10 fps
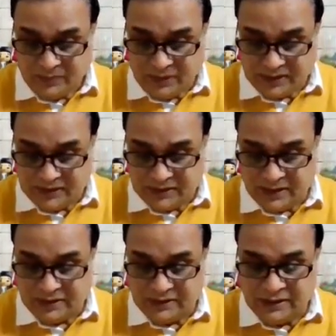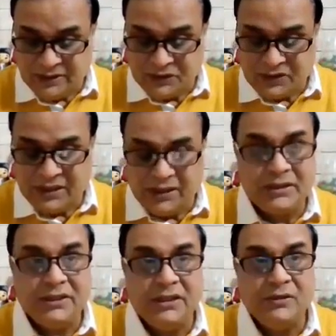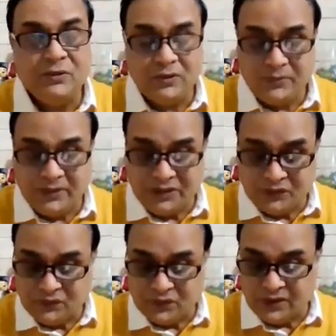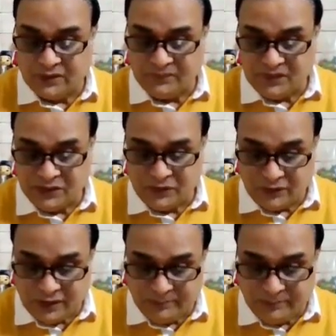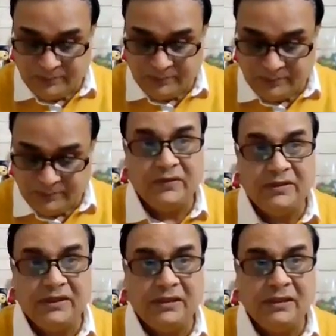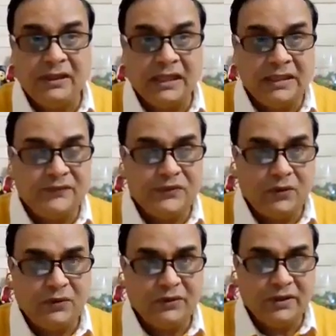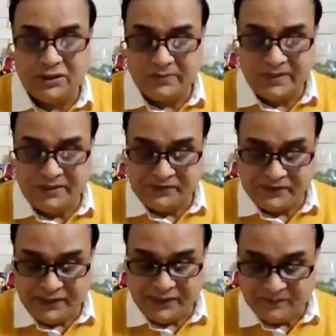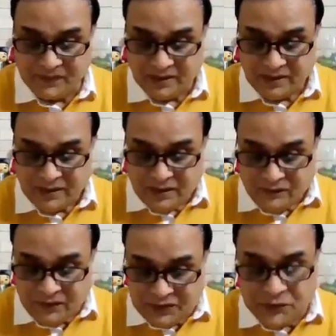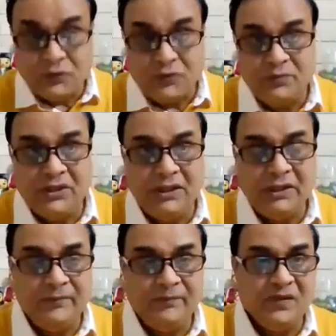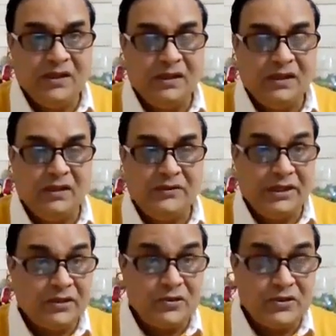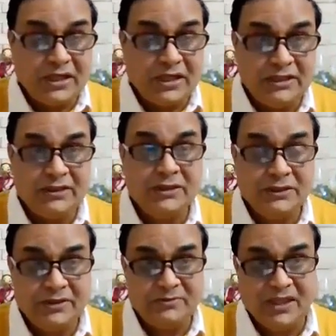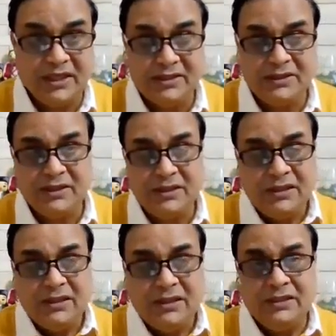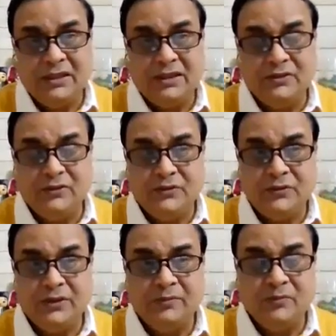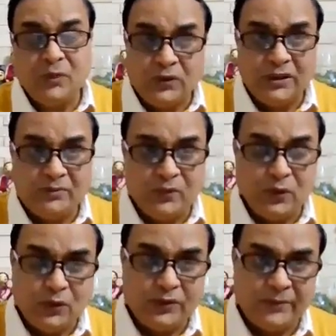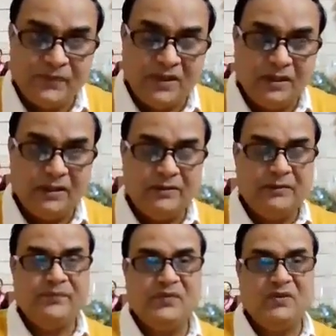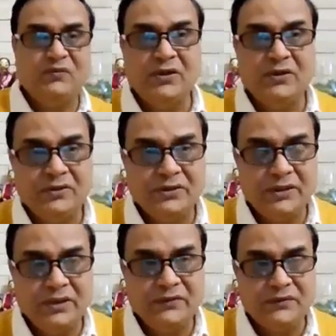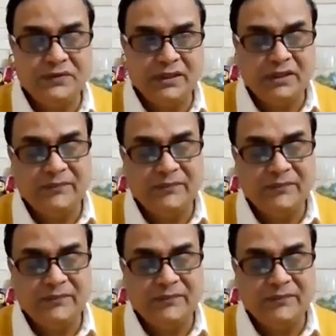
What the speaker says: Pakistan enjoys a good base for developing even the livestock husbandry, which should be regularized, systemized in order to earn more and more uh, foreign reserves